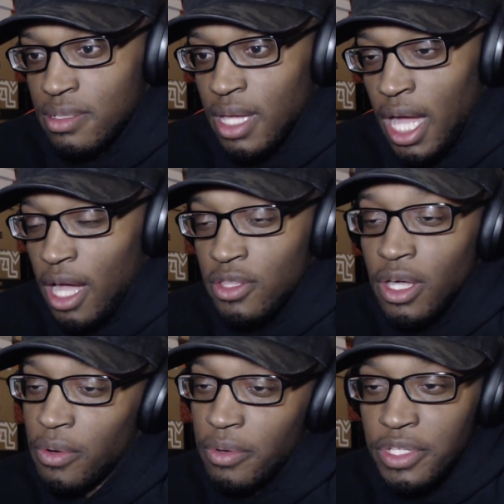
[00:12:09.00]
I don't
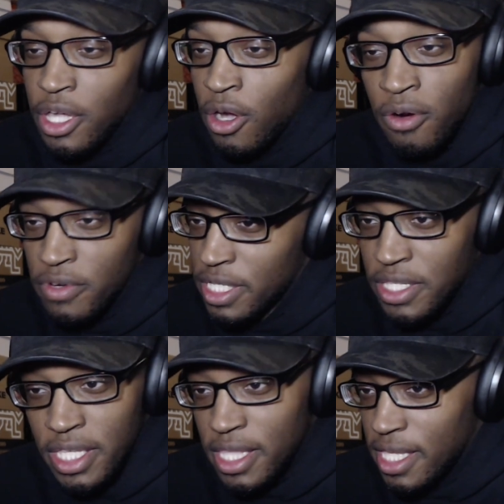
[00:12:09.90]
know what was the whole
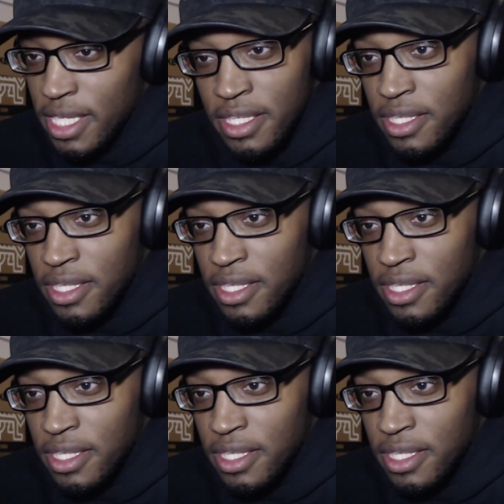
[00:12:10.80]
reason of this.